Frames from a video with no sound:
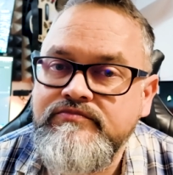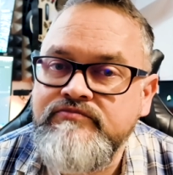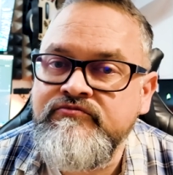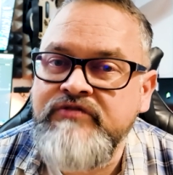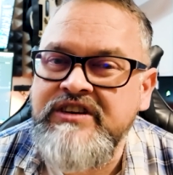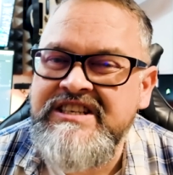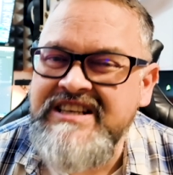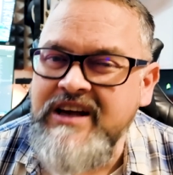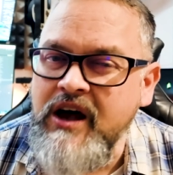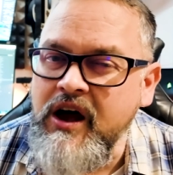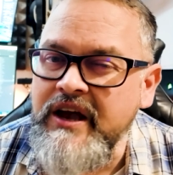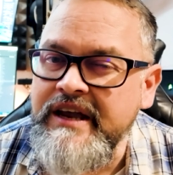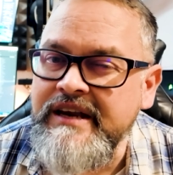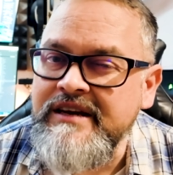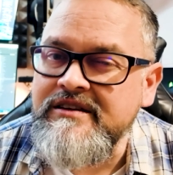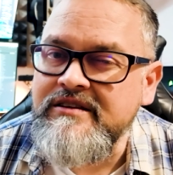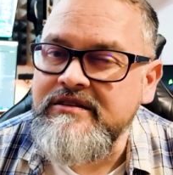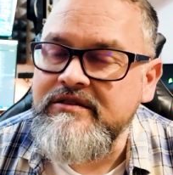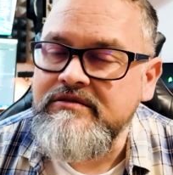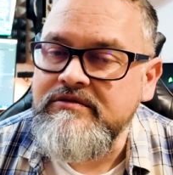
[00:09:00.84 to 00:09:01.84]

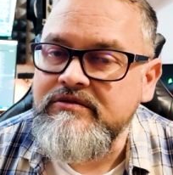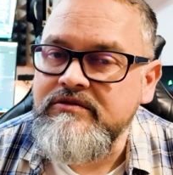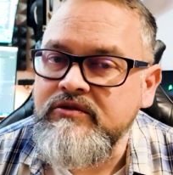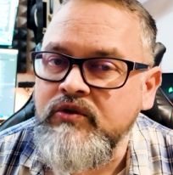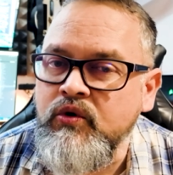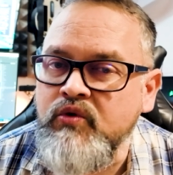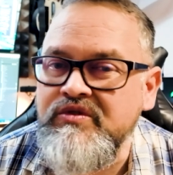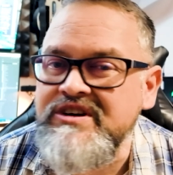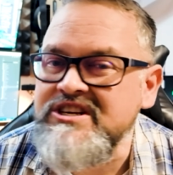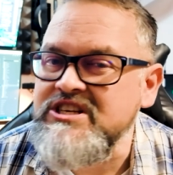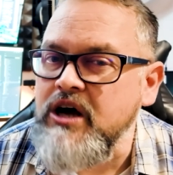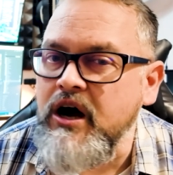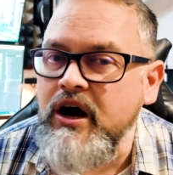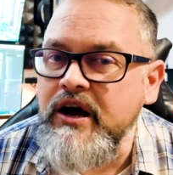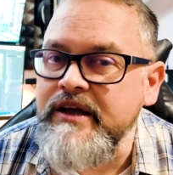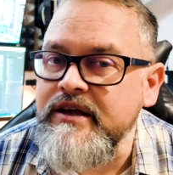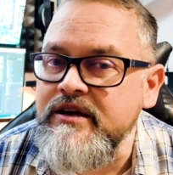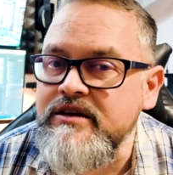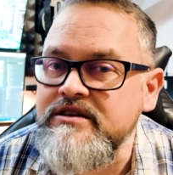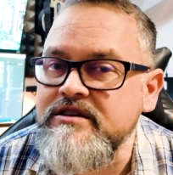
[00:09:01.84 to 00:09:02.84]
resigned or
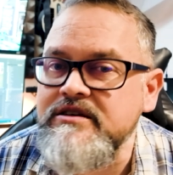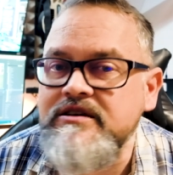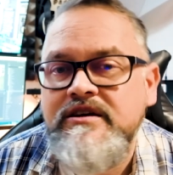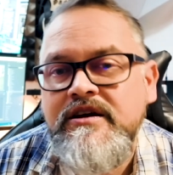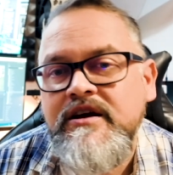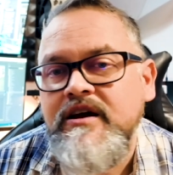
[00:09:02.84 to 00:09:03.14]
retired.